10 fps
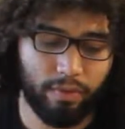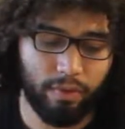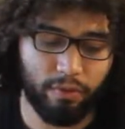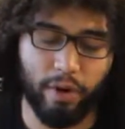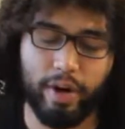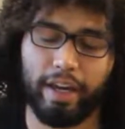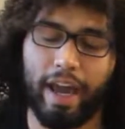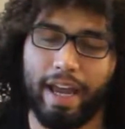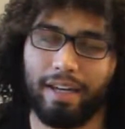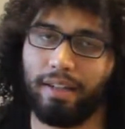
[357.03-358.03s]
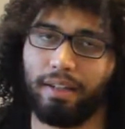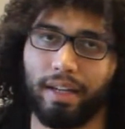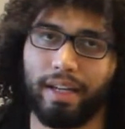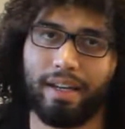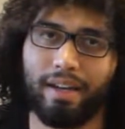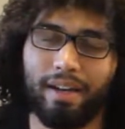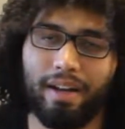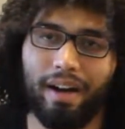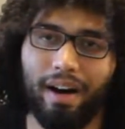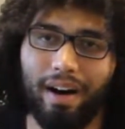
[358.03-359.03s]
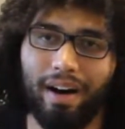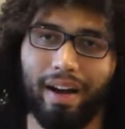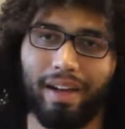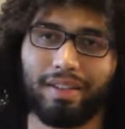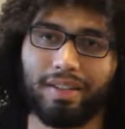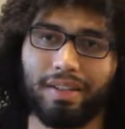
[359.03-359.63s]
very candidly, as